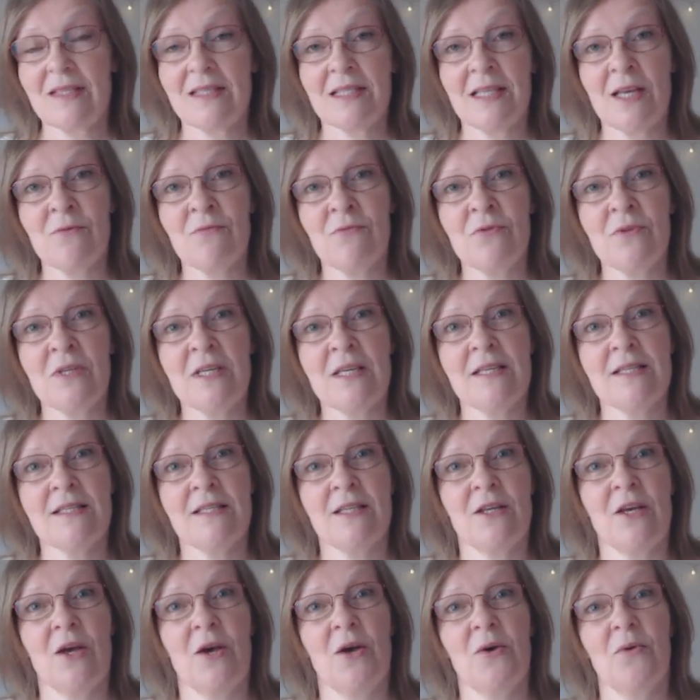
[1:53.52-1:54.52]
several
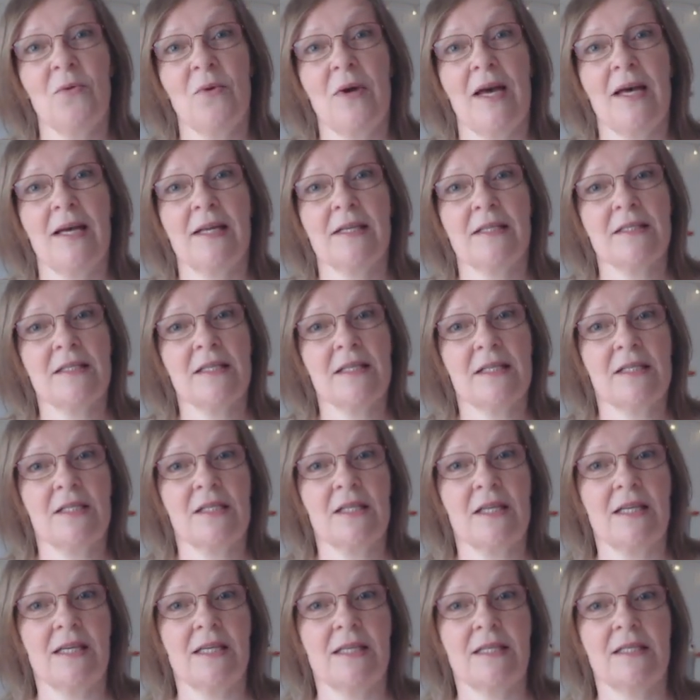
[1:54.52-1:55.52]
years ago, and
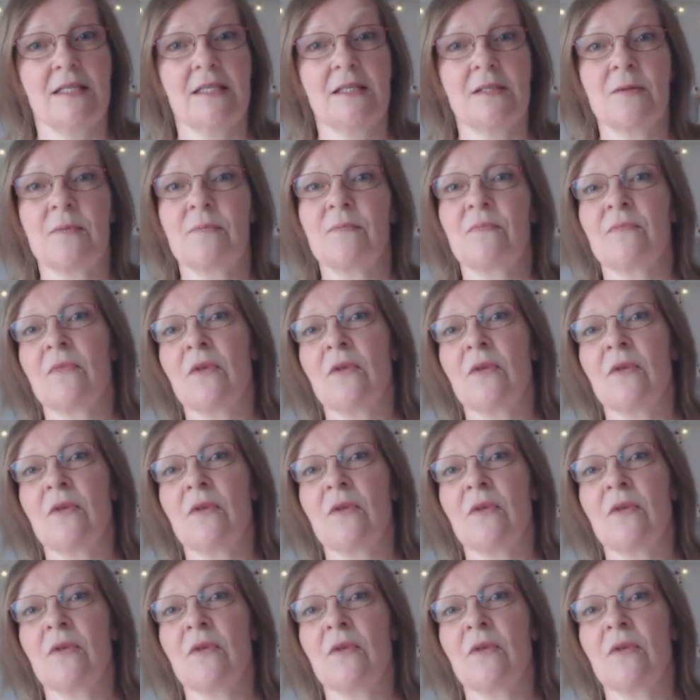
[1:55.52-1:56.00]
it is